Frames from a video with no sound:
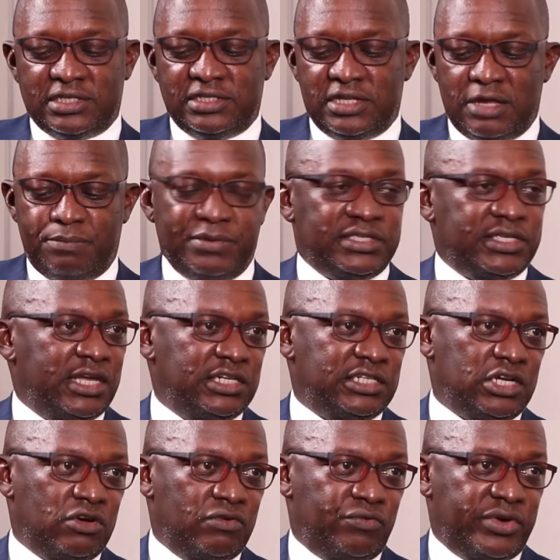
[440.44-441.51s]
that's the
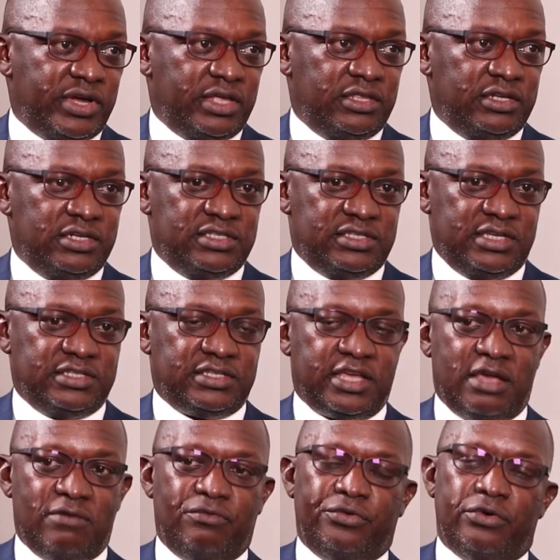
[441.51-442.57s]
epicenter of where the disease
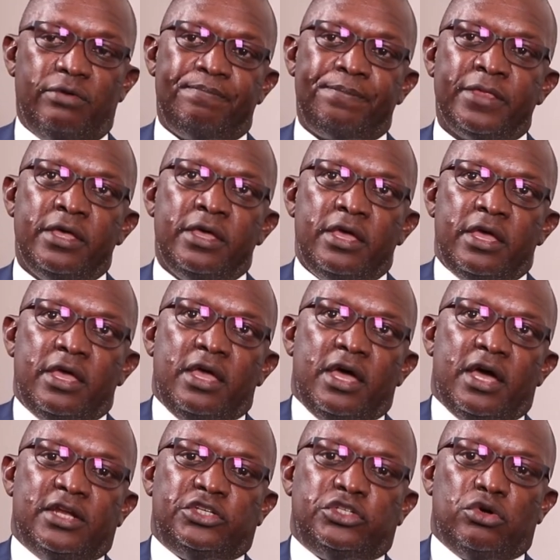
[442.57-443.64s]
came from. Mm -hmm.
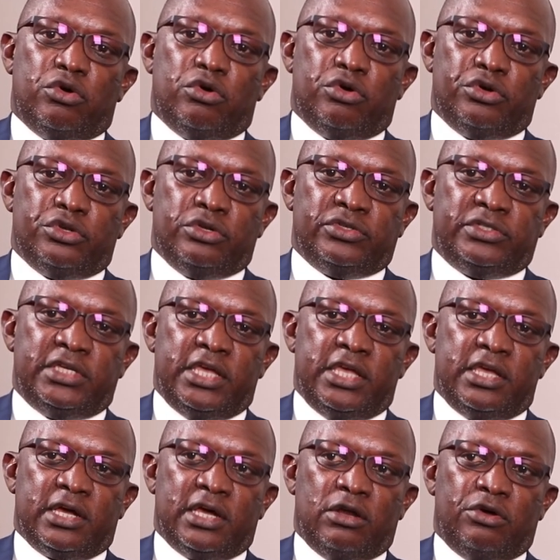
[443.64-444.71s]
And so you're
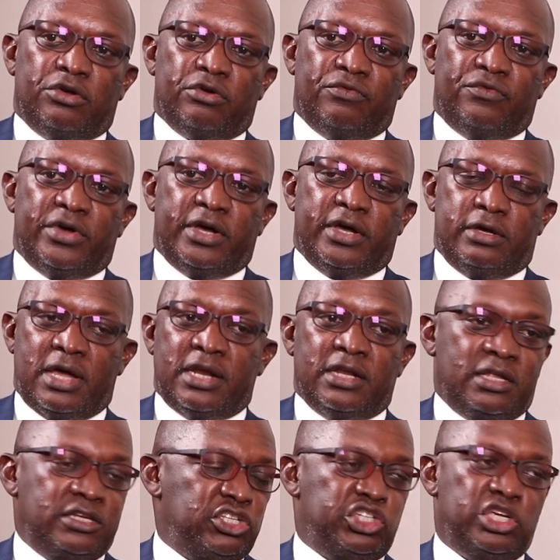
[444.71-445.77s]
seeing a lot of, uh, and,
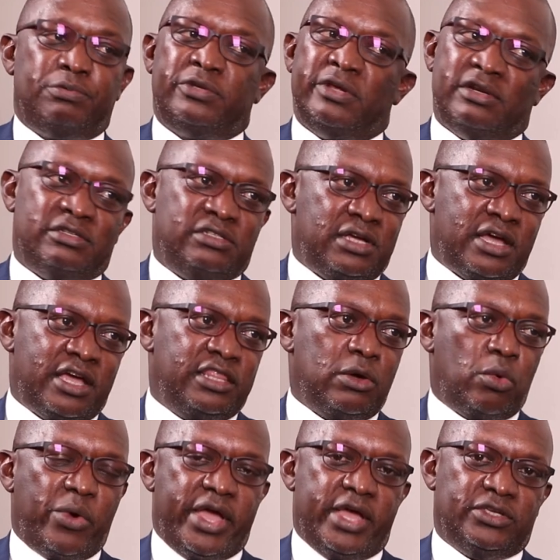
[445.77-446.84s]
and
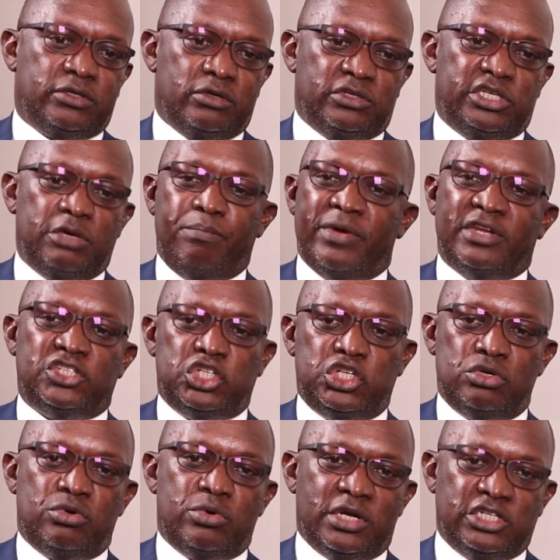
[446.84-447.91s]
either way, so shipments
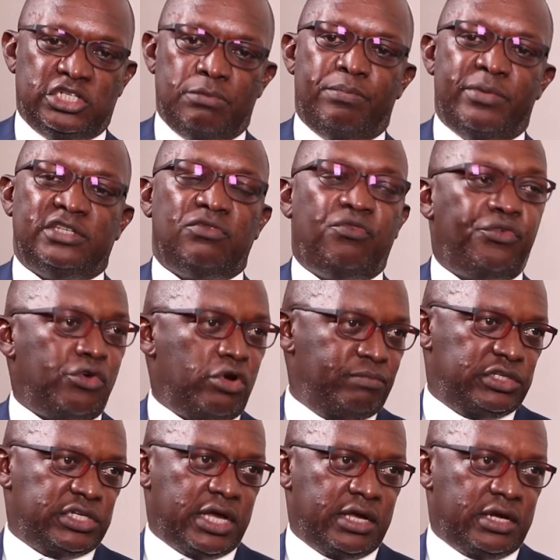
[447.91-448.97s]
to and shipments
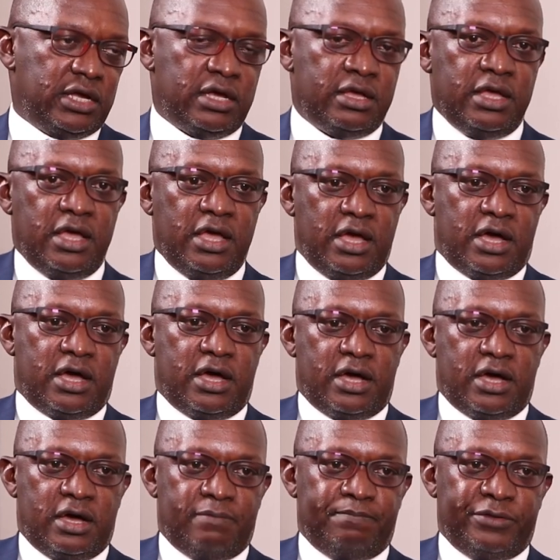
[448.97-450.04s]
from China.
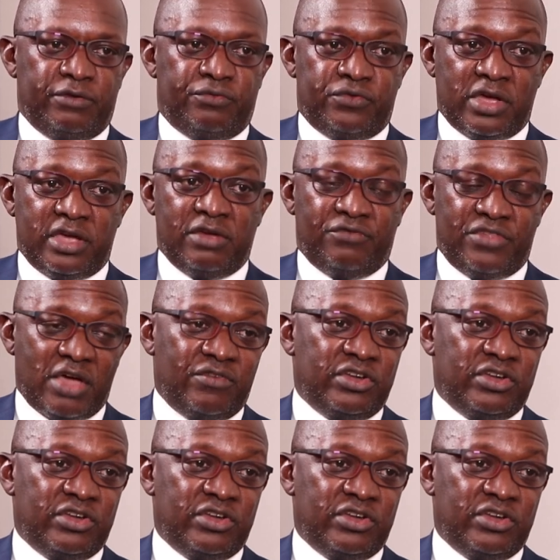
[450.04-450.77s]
Uh, if, if they